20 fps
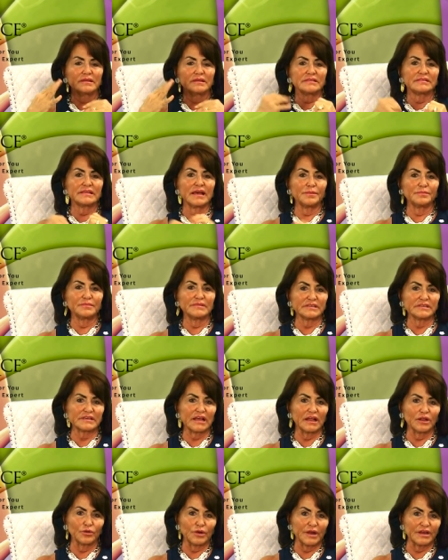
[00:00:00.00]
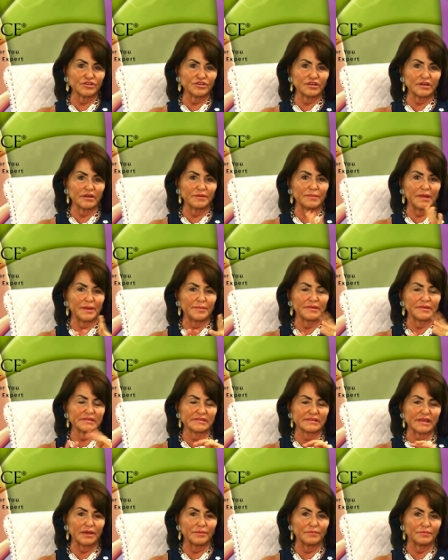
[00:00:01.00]
some discoloration, maybe
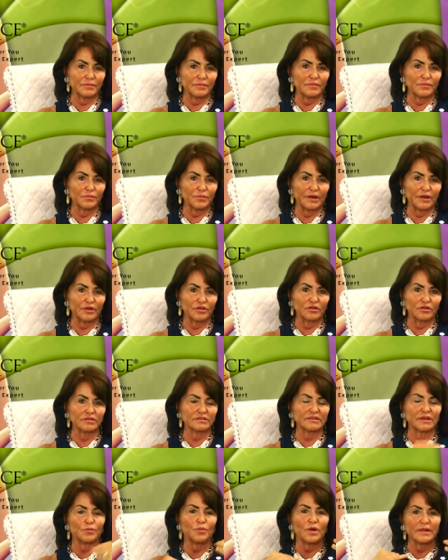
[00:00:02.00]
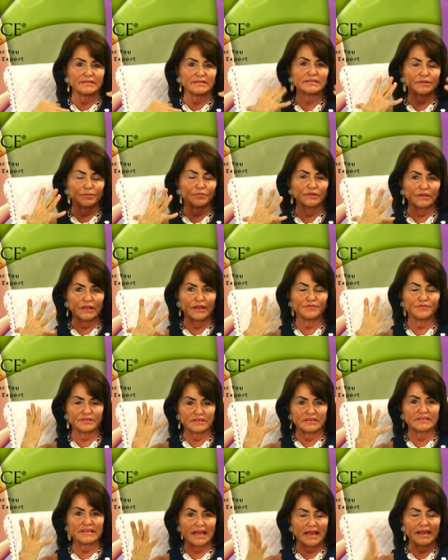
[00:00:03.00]
some wrinkles, and wants some lift
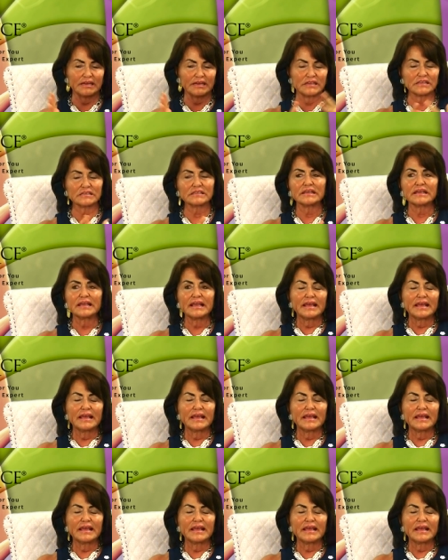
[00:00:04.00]
and tightness.